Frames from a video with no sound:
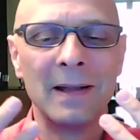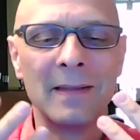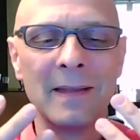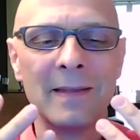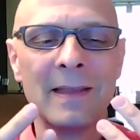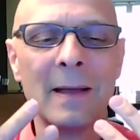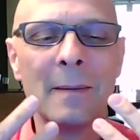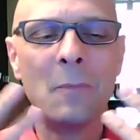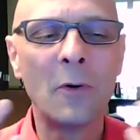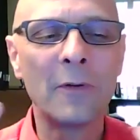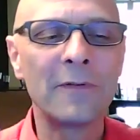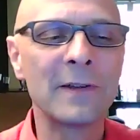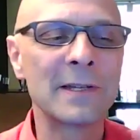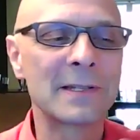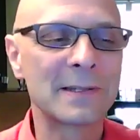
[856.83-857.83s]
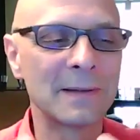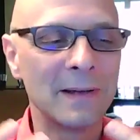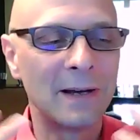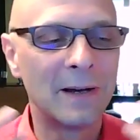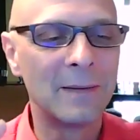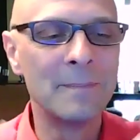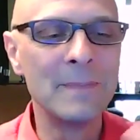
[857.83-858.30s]
the amorphous
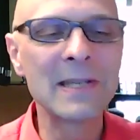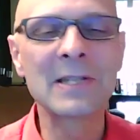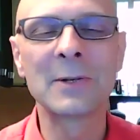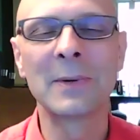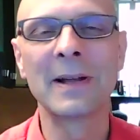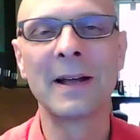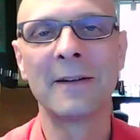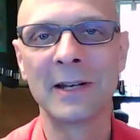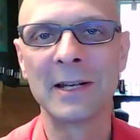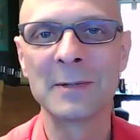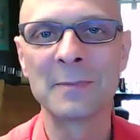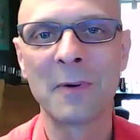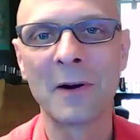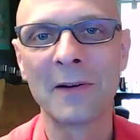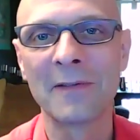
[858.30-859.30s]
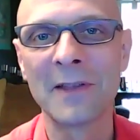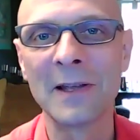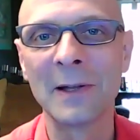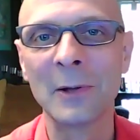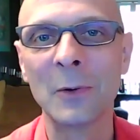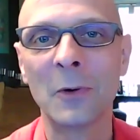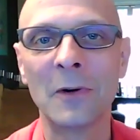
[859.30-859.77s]
mystery of it is part of
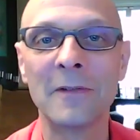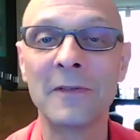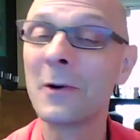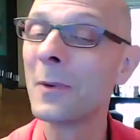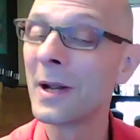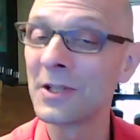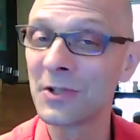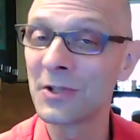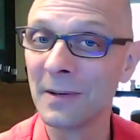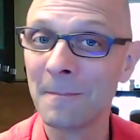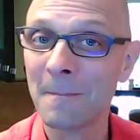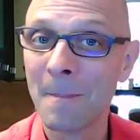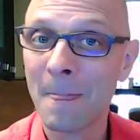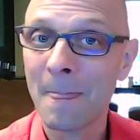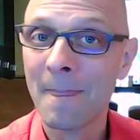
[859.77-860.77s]
the allure of the question.